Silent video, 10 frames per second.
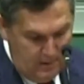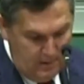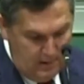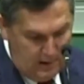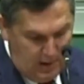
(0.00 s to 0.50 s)

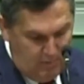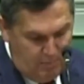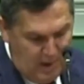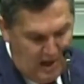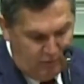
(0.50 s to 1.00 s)
It came to
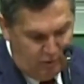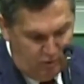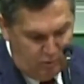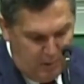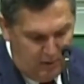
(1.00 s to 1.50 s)
pass as she
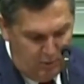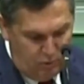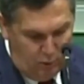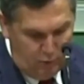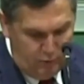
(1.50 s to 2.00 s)
spake to
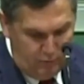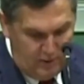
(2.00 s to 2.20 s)
Joseph